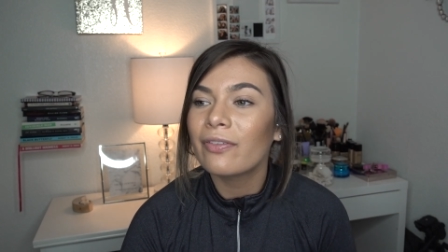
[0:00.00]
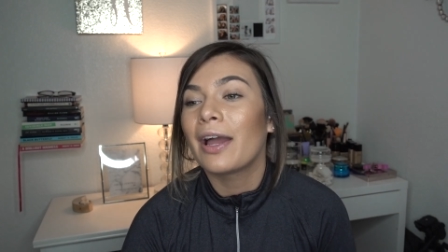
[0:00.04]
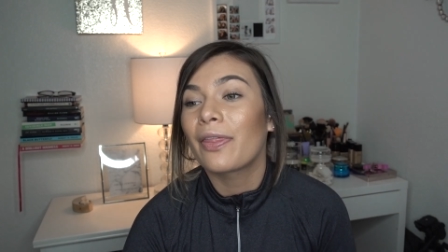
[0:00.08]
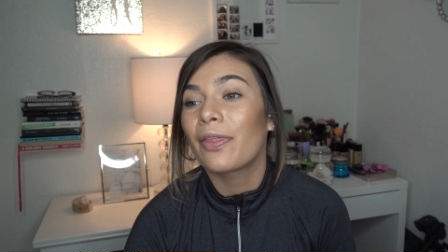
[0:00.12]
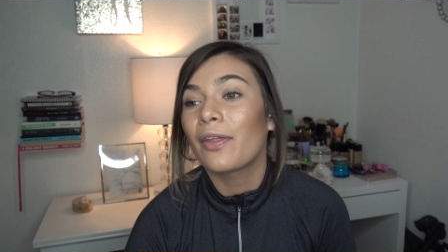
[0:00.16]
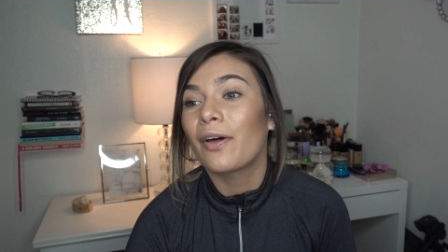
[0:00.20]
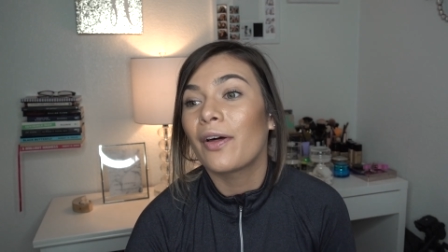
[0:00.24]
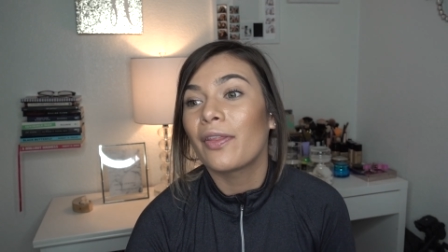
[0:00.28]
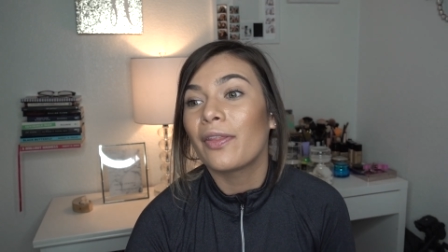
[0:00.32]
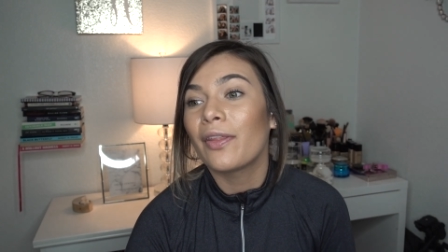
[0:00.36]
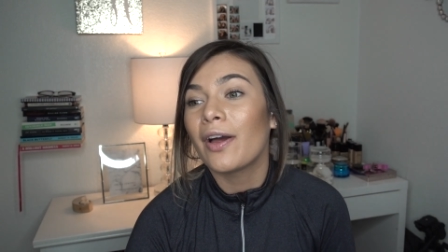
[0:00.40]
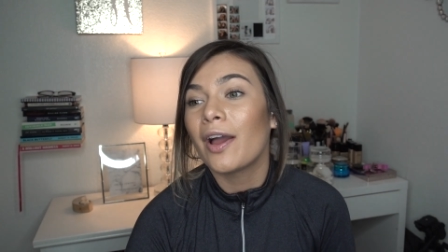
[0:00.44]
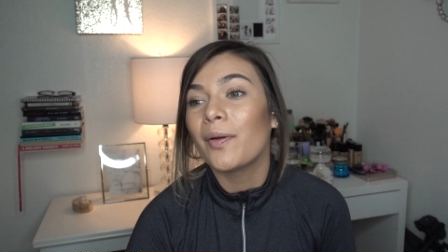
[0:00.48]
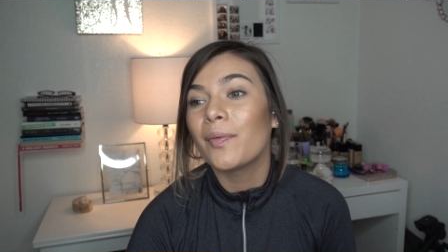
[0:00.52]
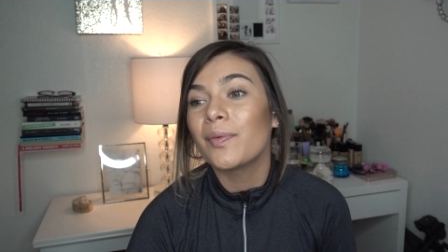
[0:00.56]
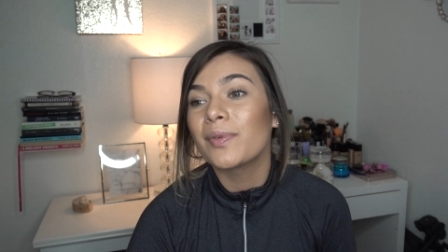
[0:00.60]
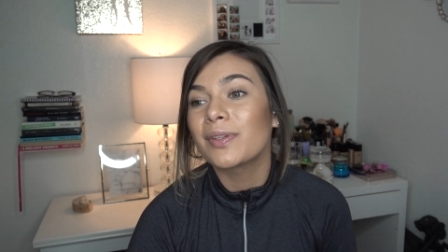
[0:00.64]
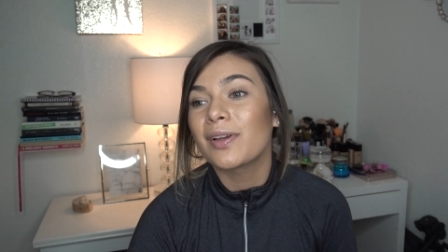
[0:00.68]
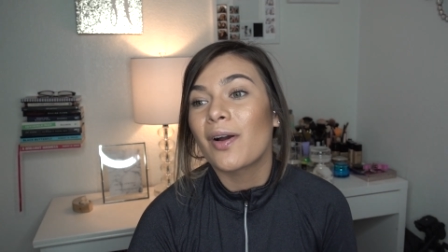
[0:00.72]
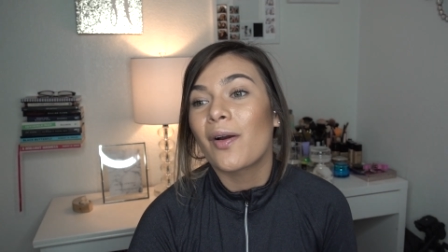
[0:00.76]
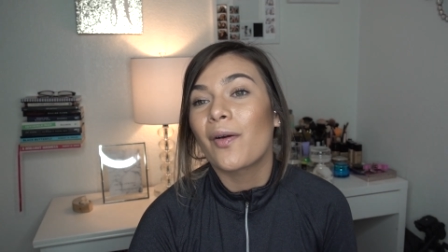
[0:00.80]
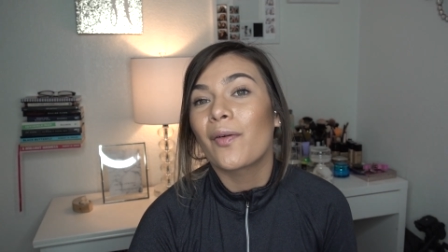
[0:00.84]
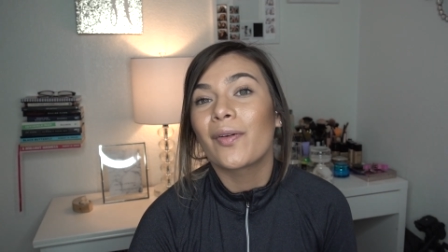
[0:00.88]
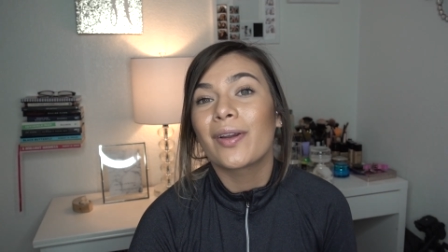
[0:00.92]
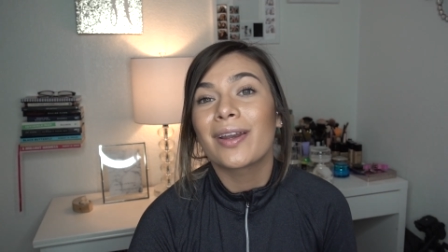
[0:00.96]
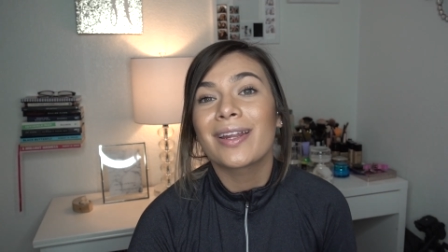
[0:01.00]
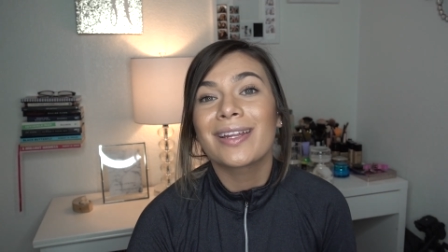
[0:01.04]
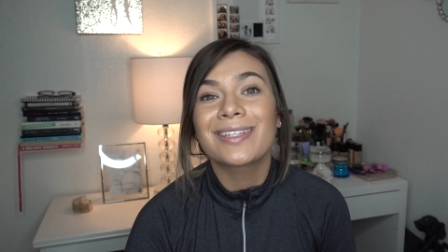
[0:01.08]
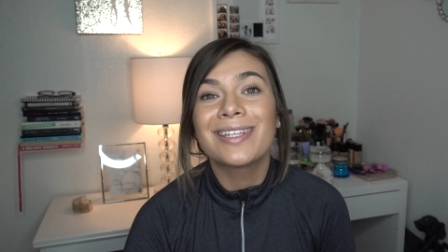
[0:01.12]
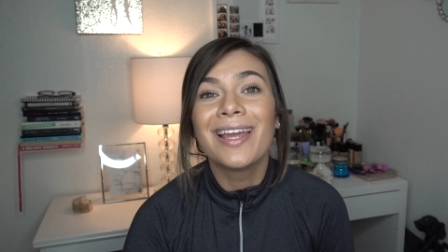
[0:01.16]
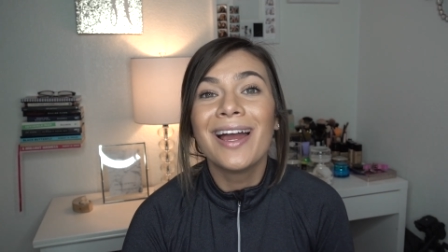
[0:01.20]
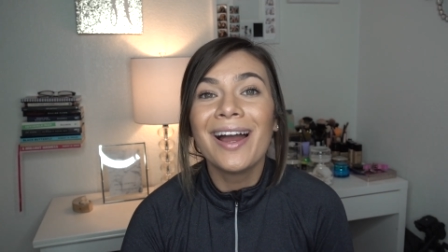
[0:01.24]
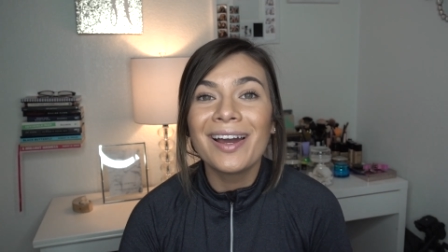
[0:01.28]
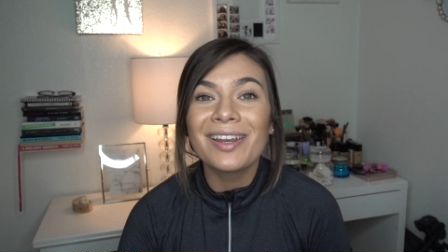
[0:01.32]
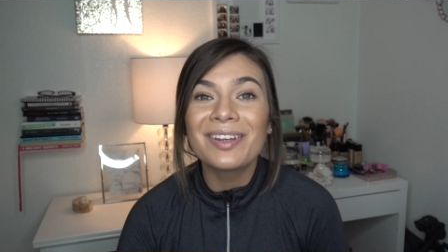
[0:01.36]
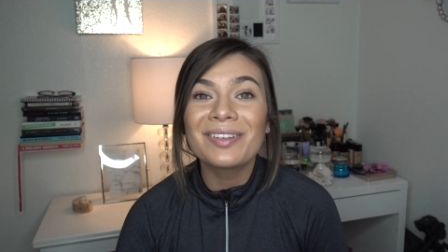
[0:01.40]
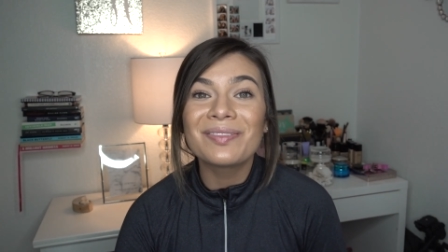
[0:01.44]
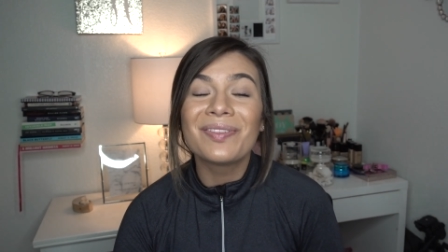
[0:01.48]
I thought I was already
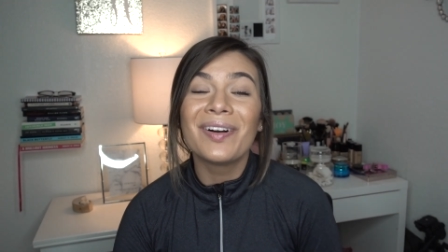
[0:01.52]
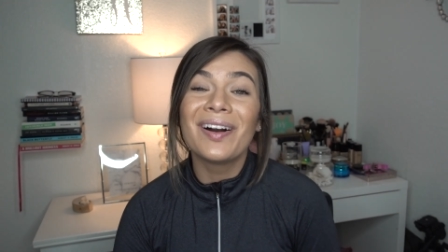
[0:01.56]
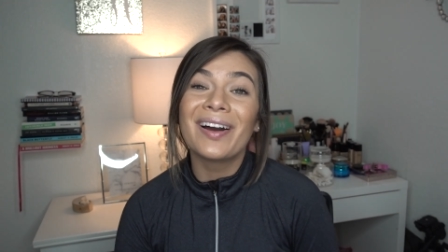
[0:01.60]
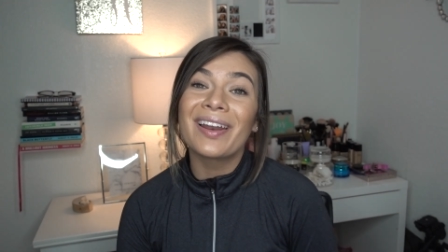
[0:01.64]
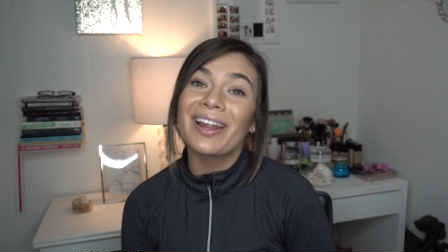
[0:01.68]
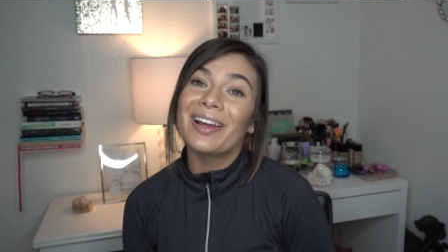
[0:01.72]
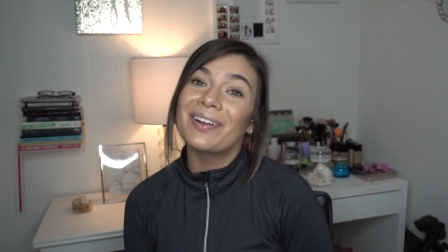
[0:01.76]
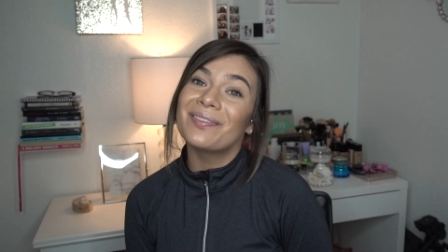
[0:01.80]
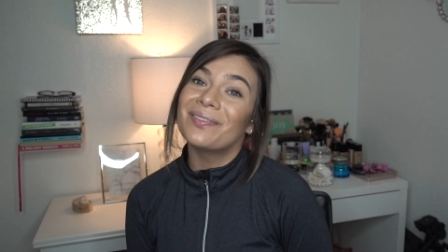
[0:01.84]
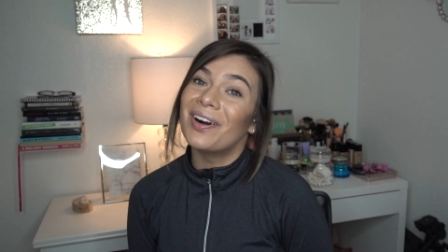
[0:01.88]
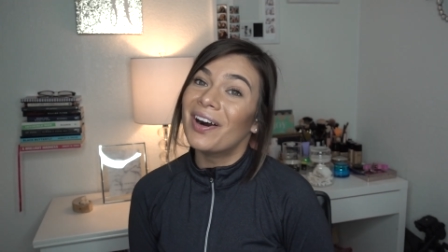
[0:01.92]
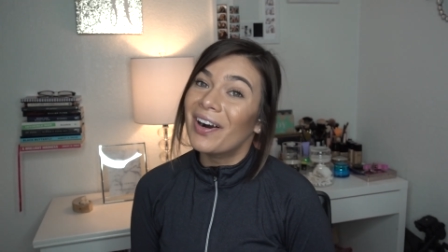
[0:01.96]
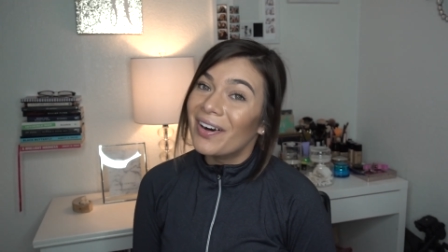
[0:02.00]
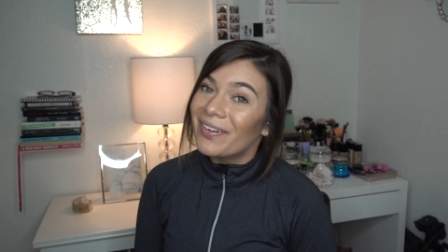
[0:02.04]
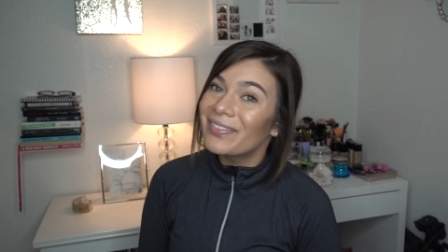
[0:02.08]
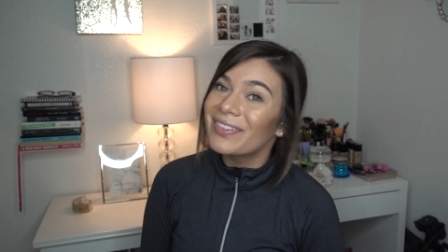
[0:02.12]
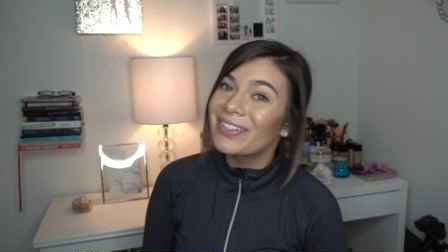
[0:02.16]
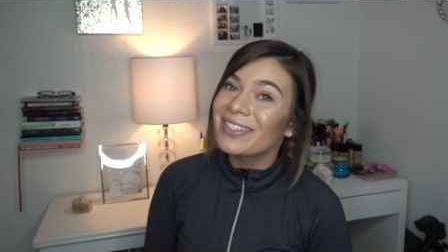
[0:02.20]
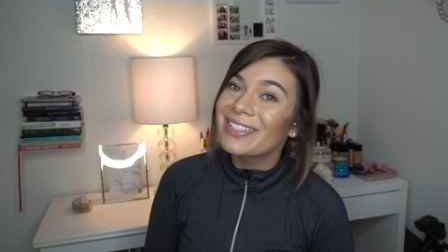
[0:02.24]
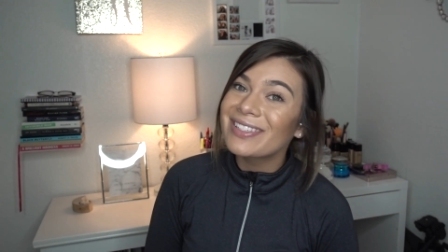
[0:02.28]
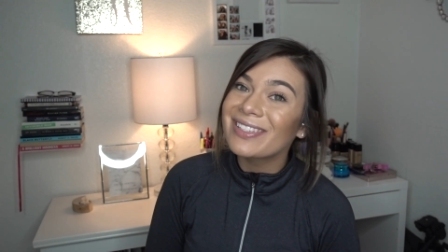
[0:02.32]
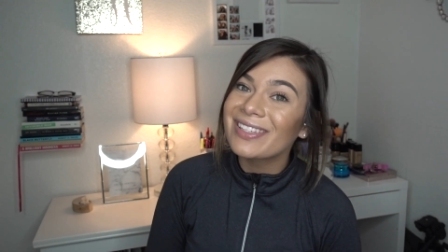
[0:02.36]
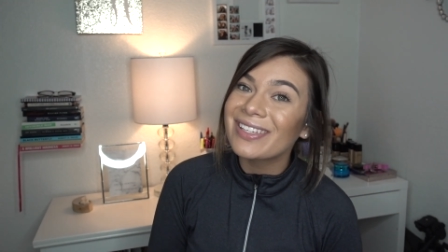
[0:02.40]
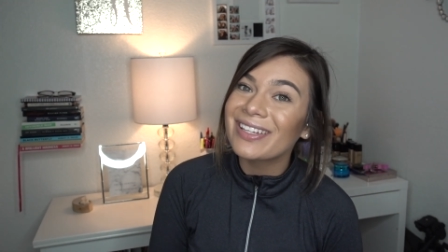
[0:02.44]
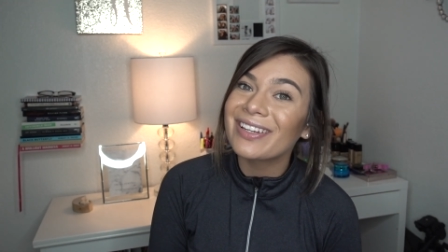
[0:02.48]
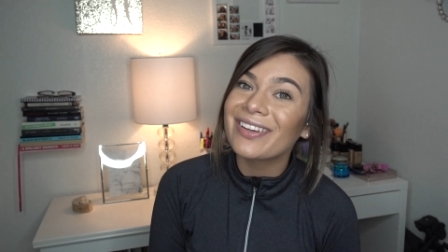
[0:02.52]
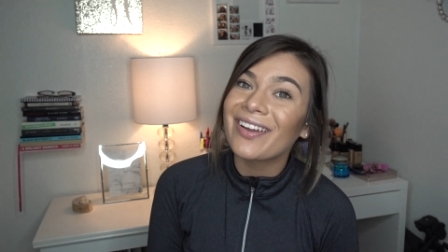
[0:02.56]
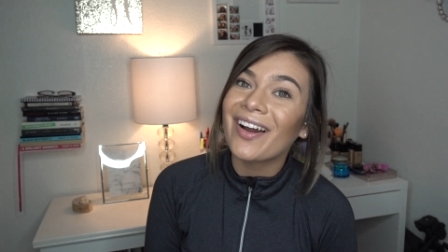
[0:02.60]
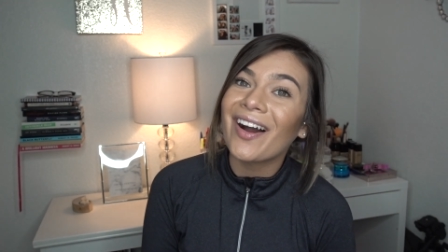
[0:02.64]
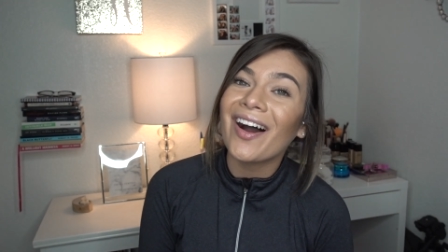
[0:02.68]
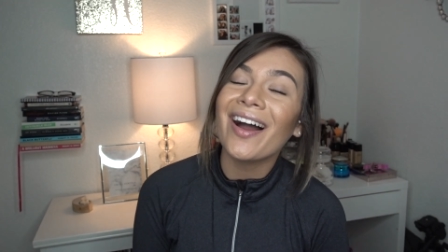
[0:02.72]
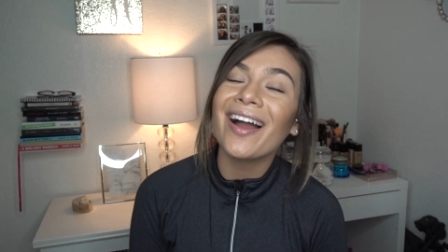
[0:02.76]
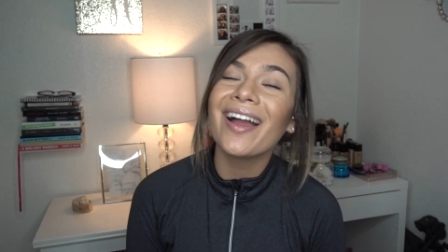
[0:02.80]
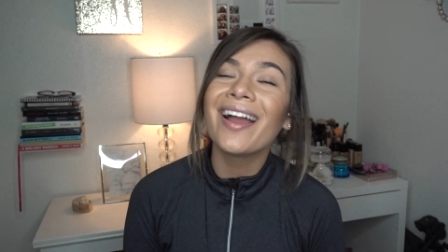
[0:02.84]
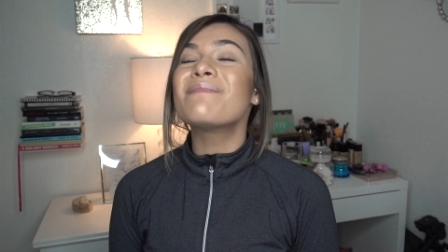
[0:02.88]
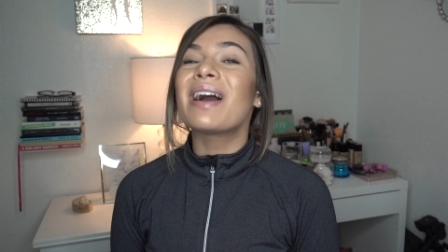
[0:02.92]
done, but I'm obviously not.